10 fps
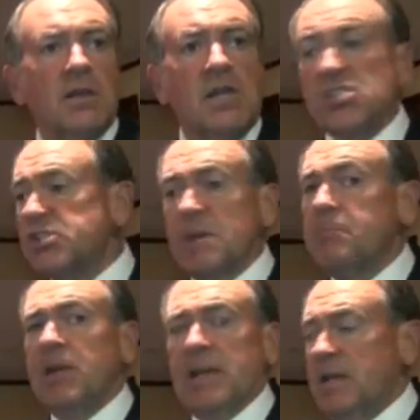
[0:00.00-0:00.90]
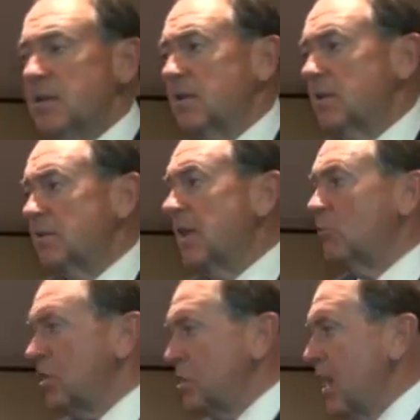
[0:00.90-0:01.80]
is simply that
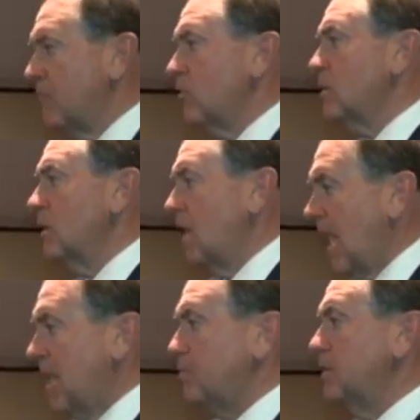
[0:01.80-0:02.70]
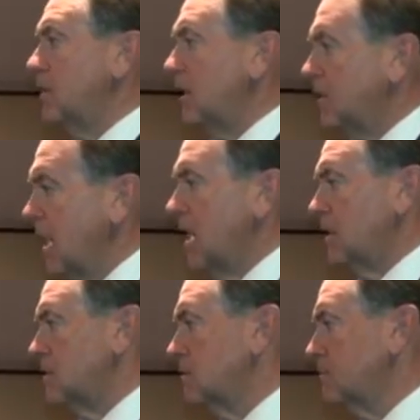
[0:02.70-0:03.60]
it would never happen again.